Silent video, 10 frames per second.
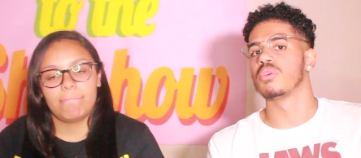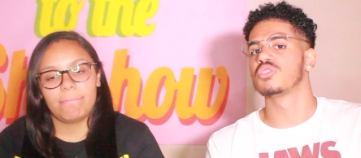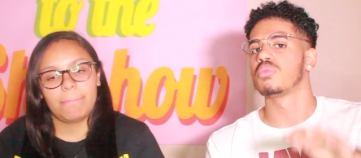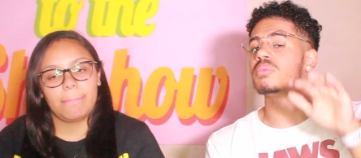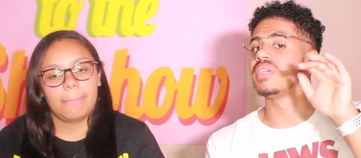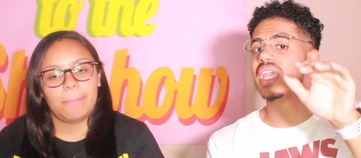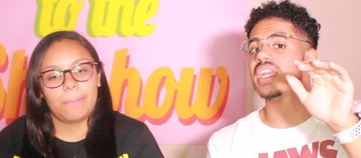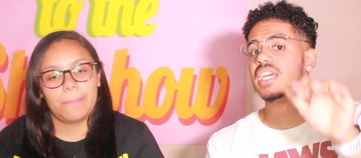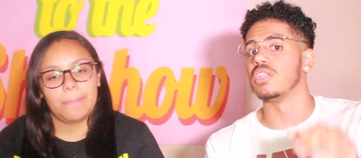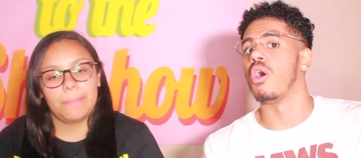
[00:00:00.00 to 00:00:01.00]
Speaker 1: which we will
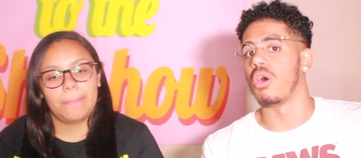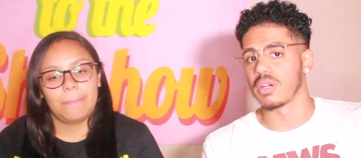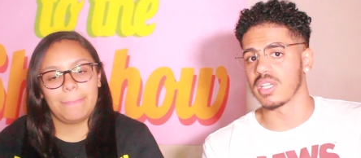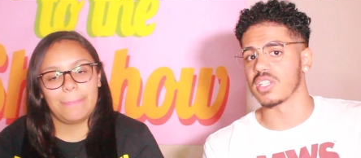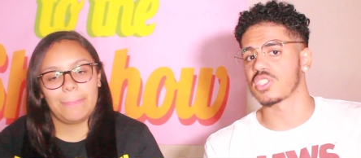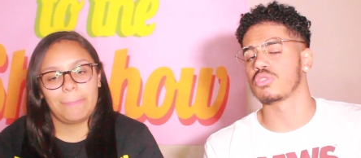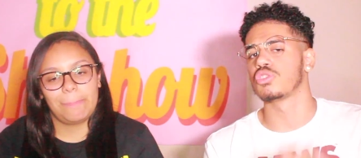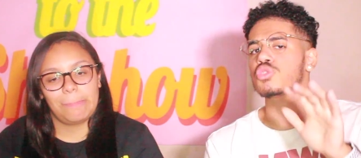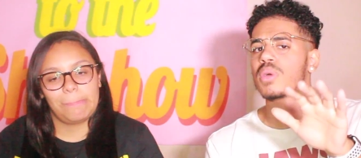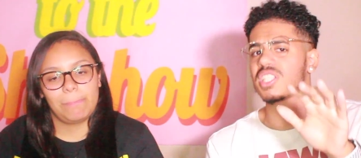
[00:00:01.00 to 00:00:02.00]
get it in August. So
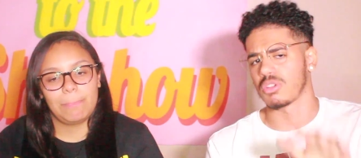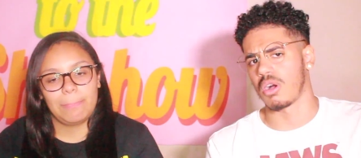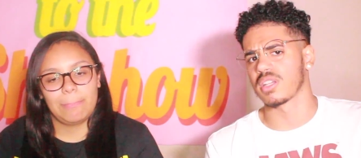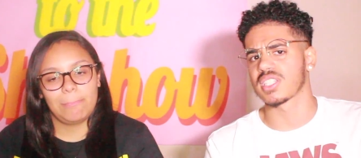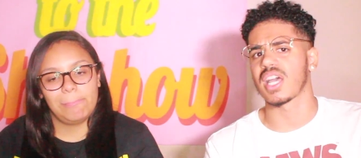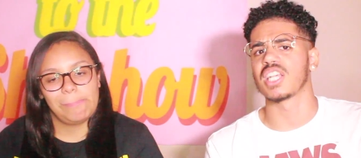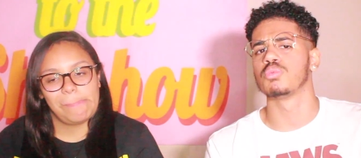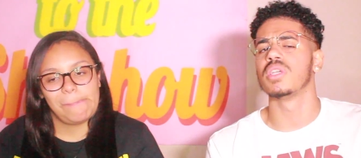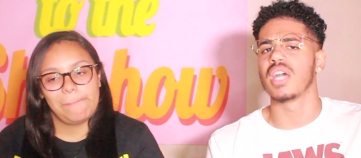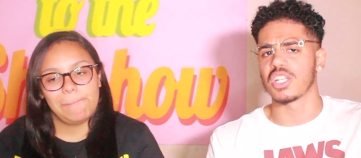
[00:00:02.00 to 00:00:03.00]
just wait till August,
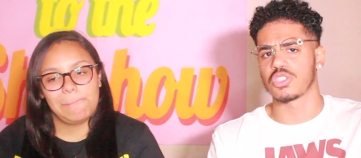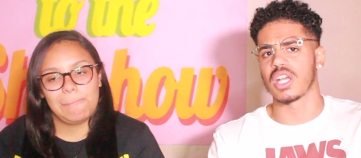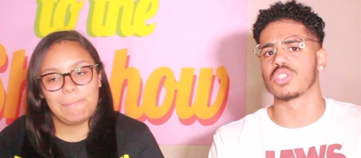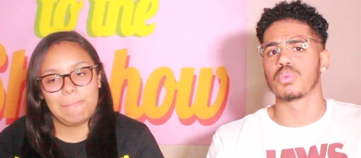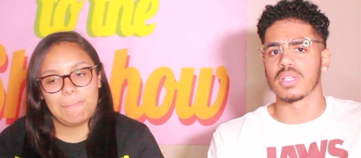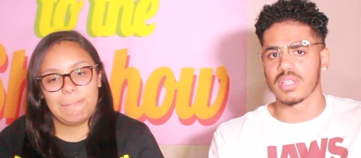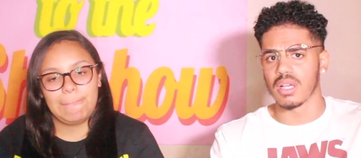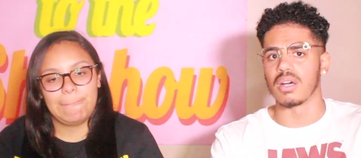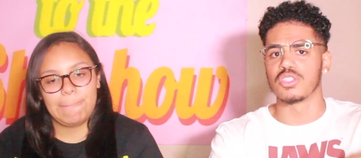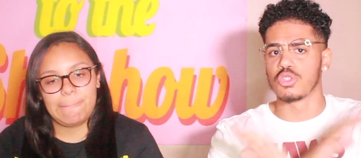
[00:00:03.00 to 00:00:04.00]
guys. We got you guys with
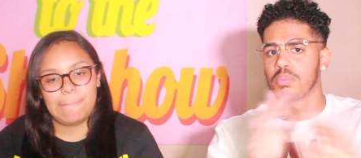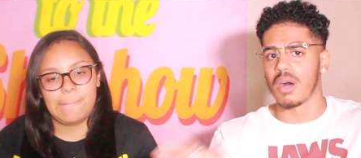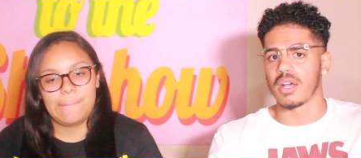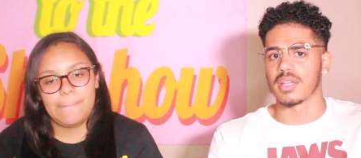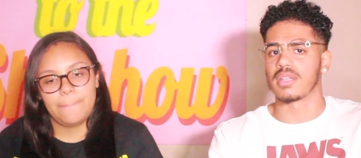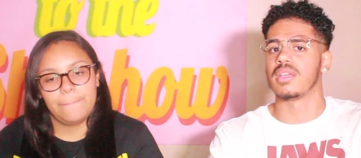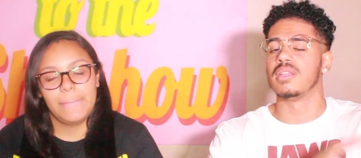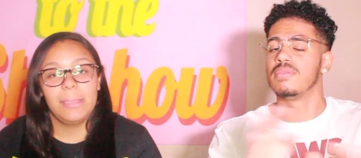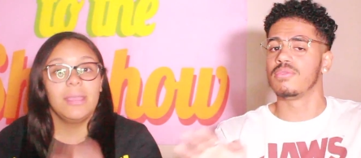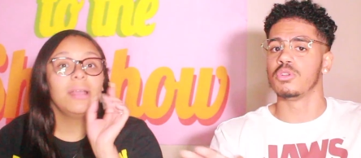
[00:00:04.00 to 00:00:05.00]
the Tupac
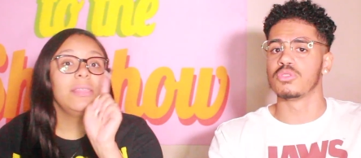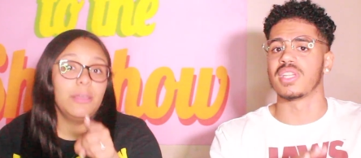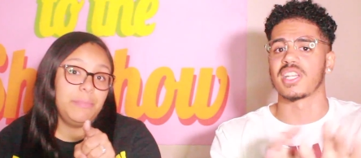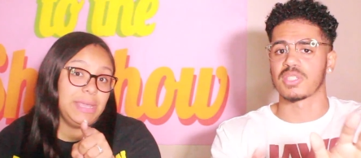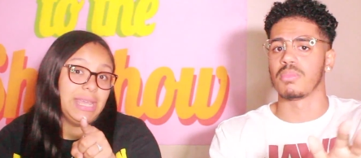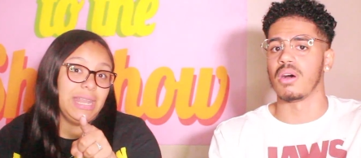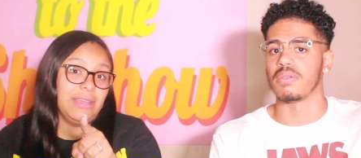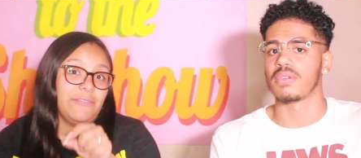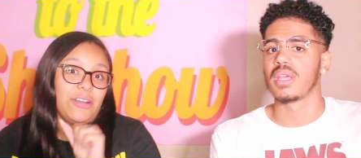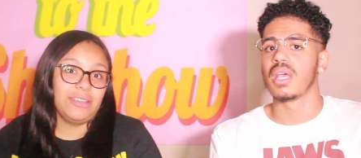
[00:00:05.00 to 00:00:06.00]
interviews the next beginning
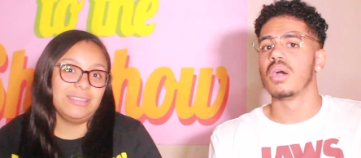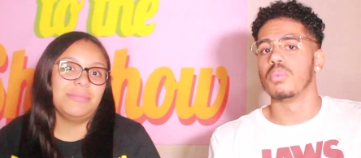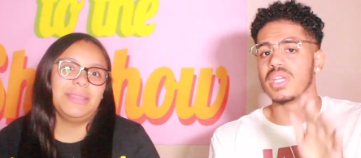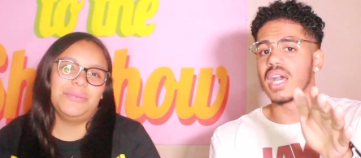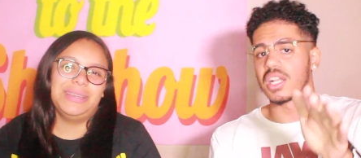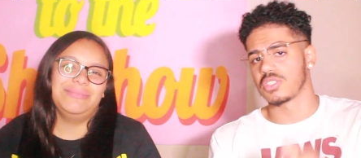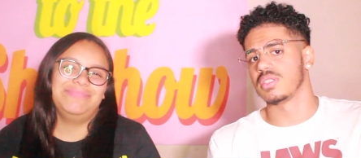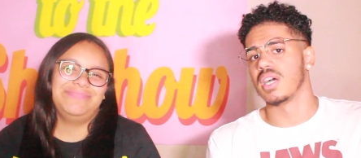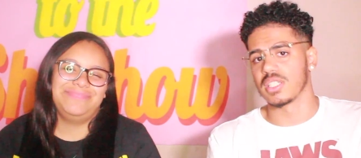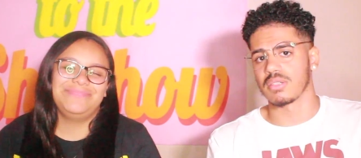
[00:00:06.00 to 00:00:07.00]
month. Of August, we got
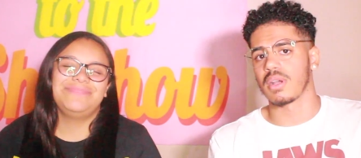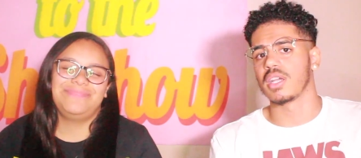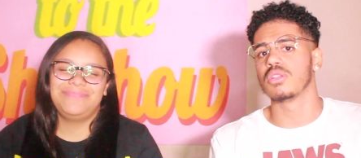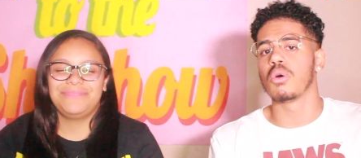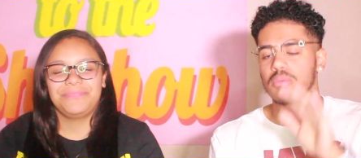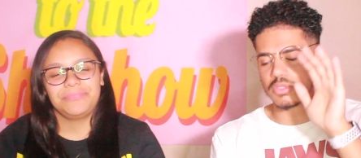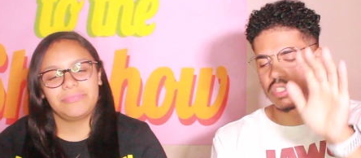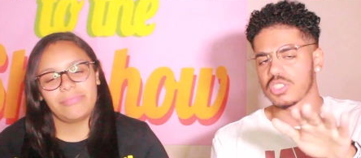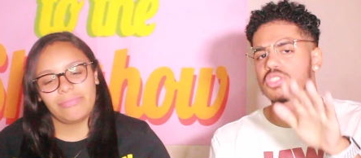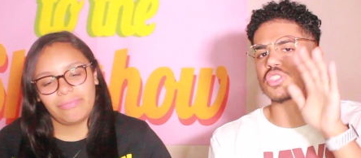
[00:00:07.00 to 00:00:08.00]
you guys. All right, don't
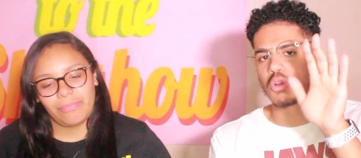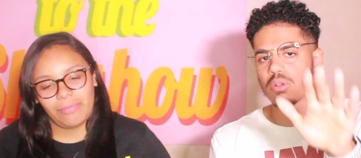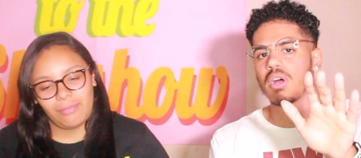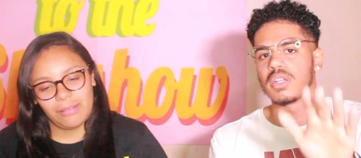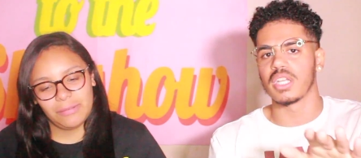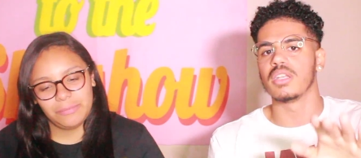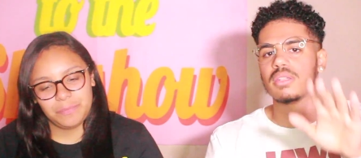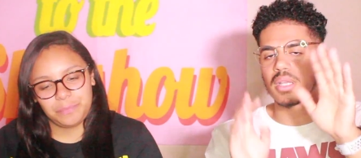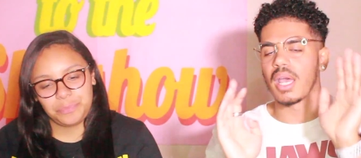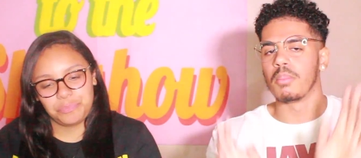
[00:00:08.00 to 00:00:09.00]
just just hold on
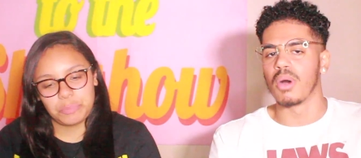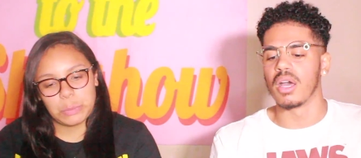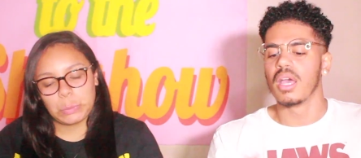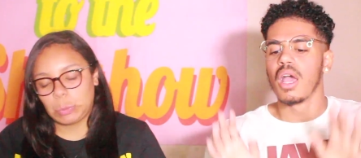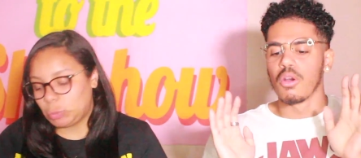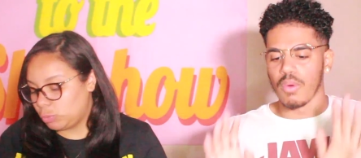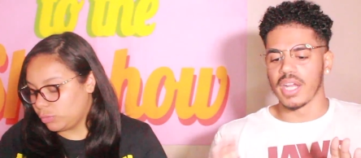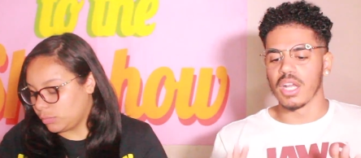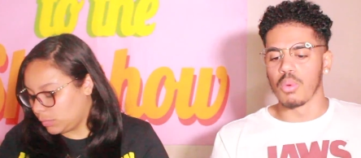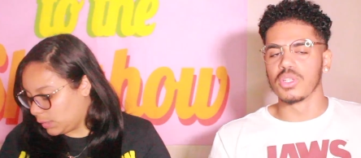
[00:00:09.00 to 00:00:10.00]
it. And but
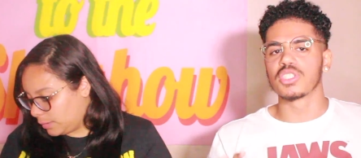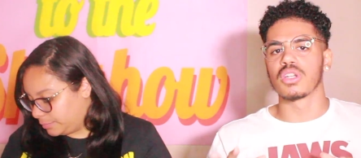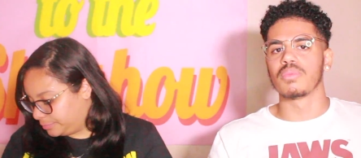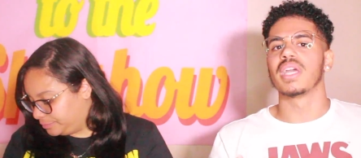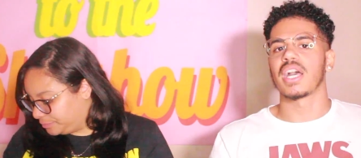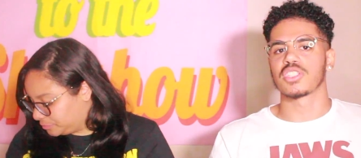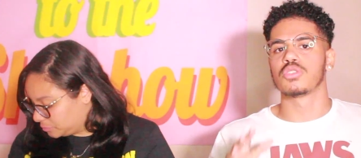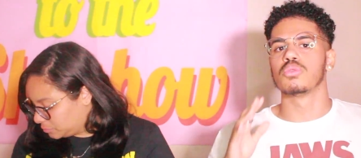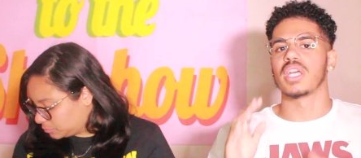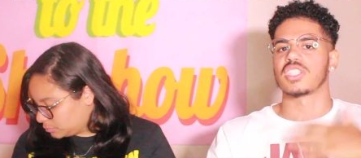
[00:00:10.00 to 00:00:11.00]
right now we're just gonna react
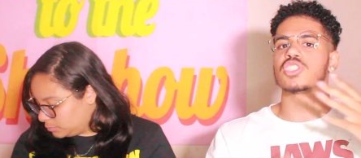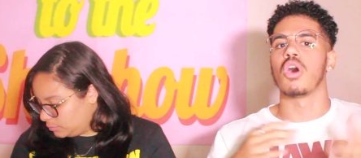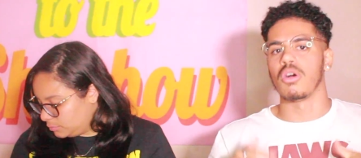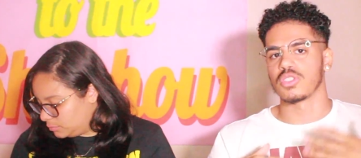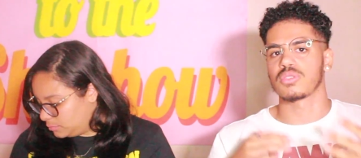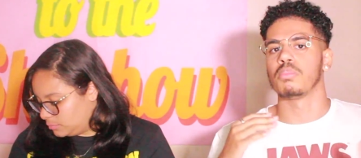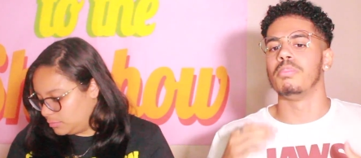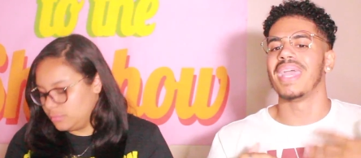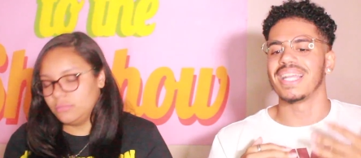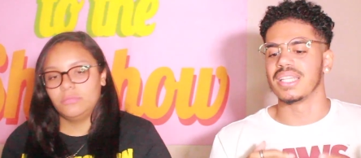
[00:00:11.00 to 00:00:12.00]
to like songs
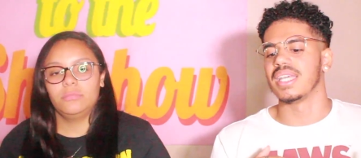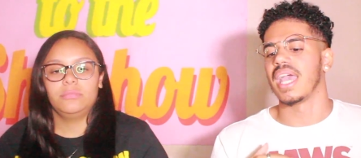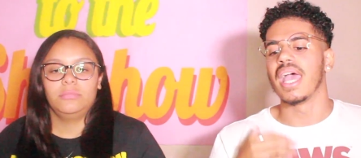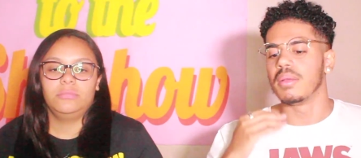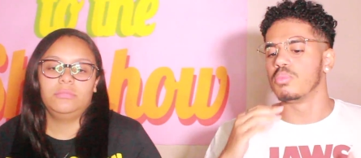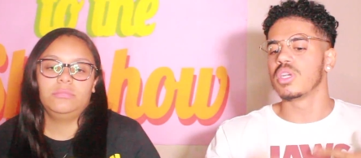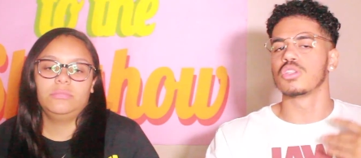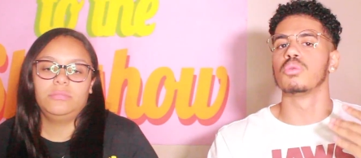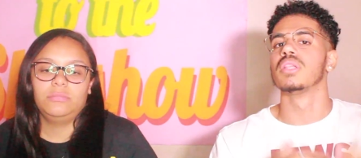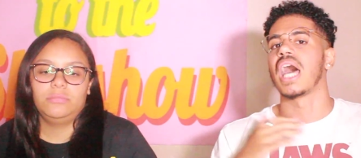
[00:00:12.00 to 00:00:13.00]
mainly, and we
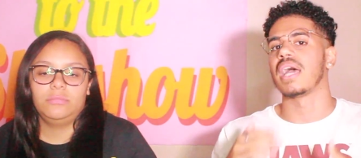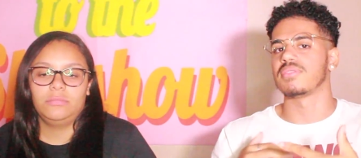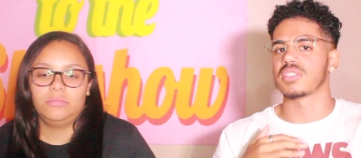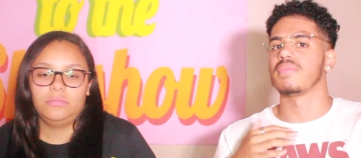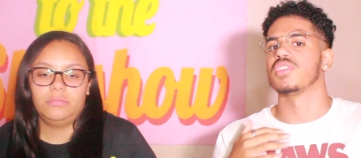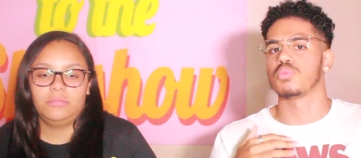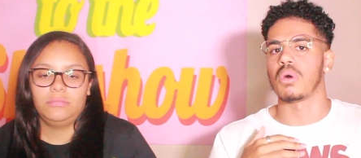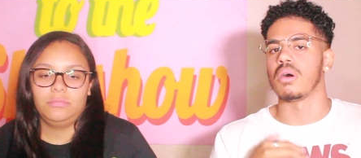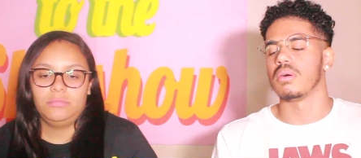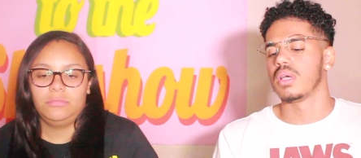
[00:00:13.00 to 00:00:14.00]
could do live stuff as
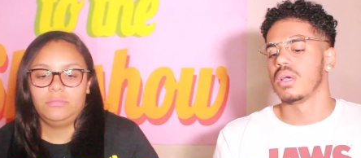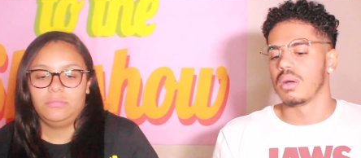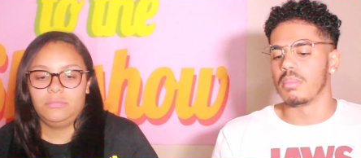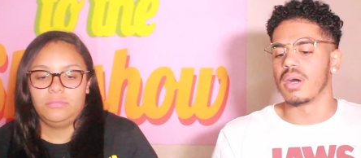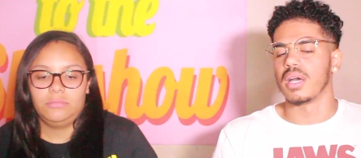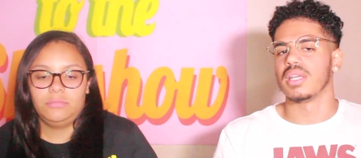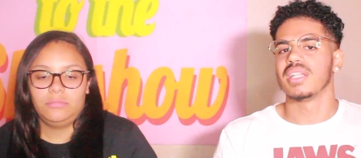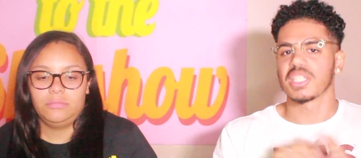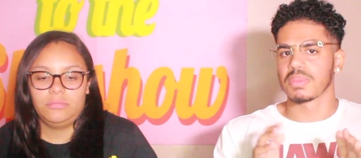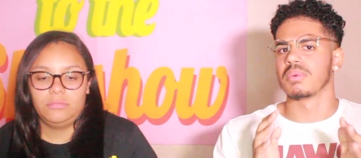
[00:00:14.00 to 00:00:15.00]
well. But
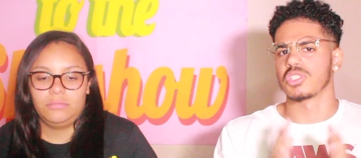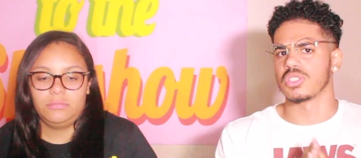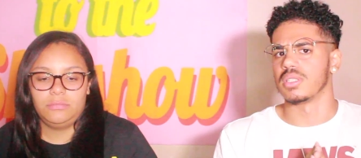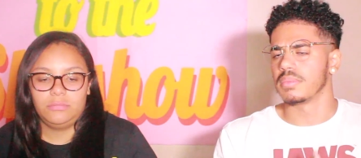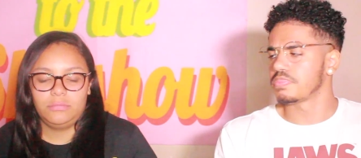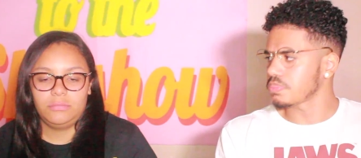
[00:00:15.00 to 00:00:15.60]
that's pretty much it.